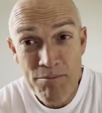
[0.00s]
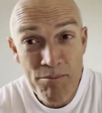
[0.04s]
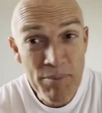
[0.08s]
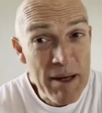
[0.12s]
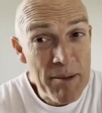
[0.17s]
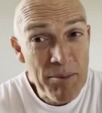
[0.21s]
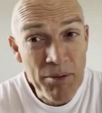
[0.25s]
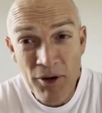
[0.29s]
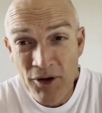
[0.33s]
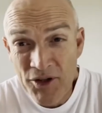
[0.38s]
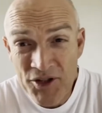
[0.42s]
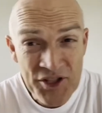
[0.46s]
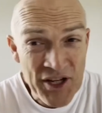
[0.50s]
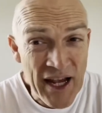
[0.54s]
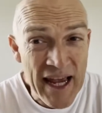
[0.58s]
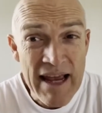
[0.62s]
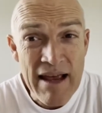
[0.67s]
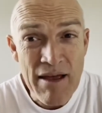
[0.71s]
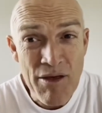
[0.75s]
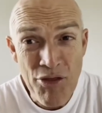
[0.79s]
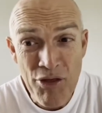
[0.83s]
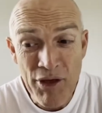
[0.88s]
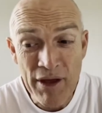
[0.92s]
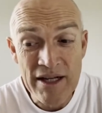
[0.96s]
People are
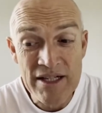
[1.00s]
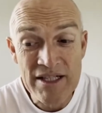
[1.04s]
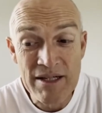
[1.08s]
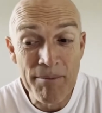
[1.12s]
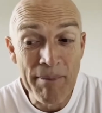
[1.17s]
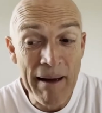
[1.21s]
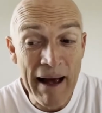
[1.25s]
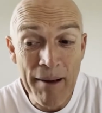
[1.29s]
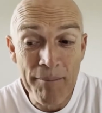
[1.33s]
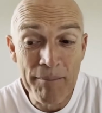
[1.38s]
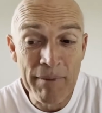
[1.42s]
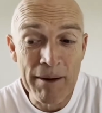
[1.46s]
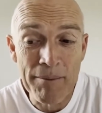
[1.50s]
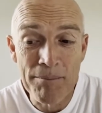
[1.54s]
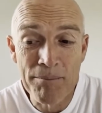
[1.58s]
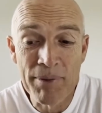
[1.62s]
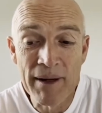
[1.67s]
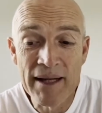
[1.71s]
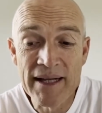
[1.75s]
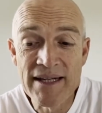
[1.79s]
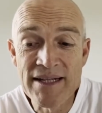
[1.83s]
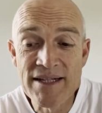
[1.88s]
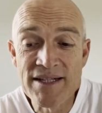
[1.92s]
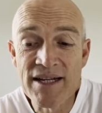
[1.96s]
saying things about me.
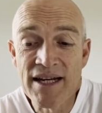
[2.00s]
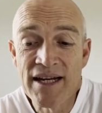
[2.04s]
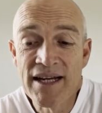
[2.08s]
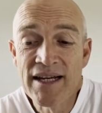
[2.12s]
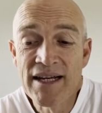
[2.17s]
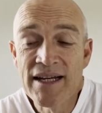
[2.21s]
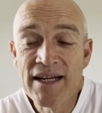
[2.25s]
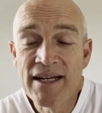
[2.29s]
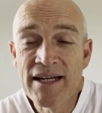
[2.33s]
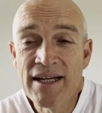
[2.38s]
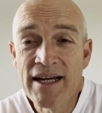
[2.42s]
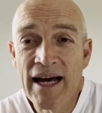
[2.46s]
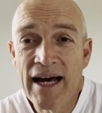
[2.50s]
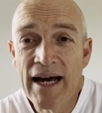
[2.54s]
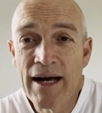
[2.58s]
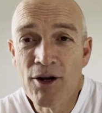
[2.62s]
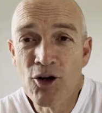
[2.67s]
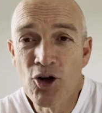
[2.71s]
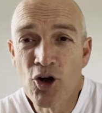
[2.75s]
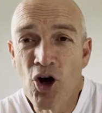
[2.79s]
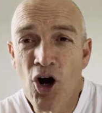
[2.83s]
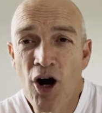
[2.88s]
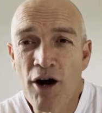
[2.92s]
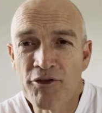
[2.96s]
Please uh,
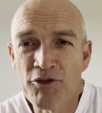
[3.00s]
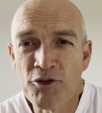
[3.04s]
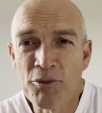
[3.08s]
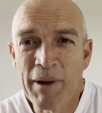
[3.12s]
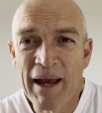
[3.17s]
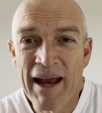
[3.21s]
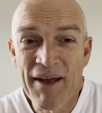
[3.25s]
look after me.